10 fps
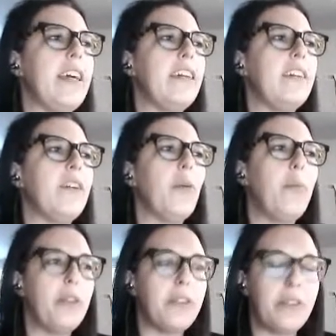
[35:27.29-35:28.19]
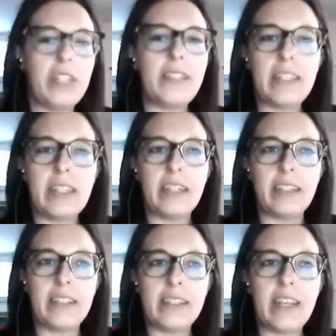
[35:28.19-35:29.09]
opportunistic in
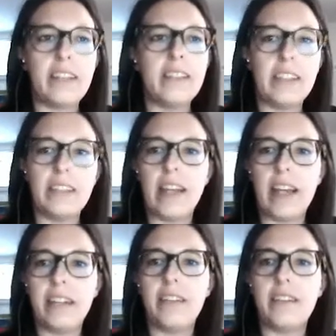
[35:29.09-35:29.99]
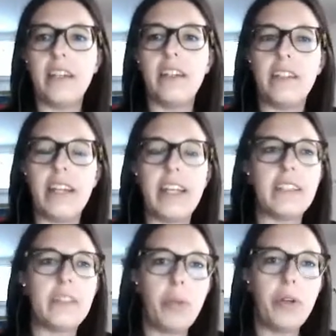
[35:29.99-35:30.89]
the sense that they
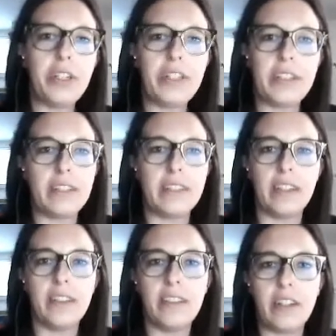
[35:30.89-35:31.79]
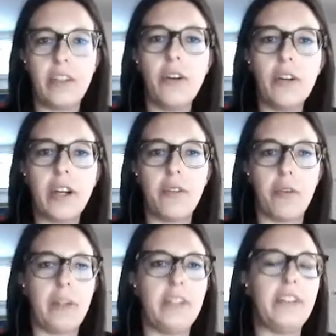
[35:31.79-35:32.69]
exploited the local raw
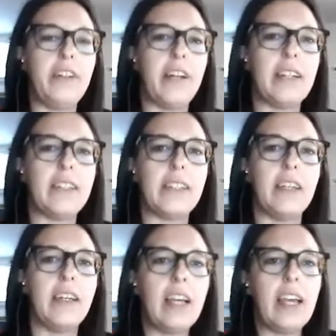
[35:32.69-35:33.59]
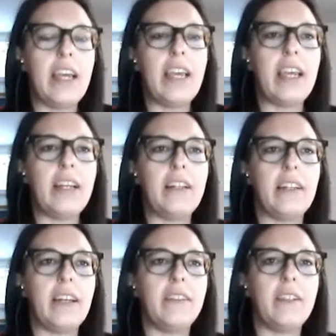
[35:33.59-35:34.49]
materials in
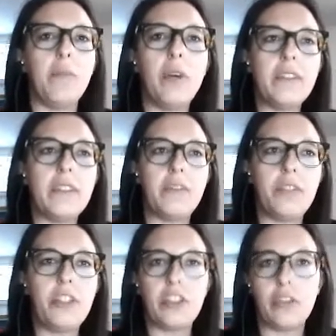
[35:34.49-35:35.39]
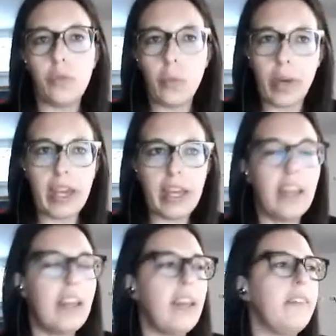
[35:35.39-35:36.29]
the most efficient way
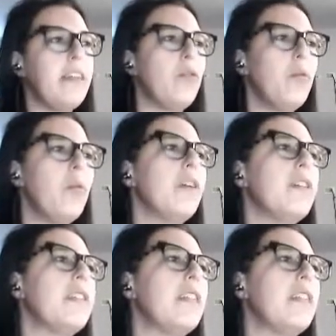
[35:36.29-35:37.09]
that was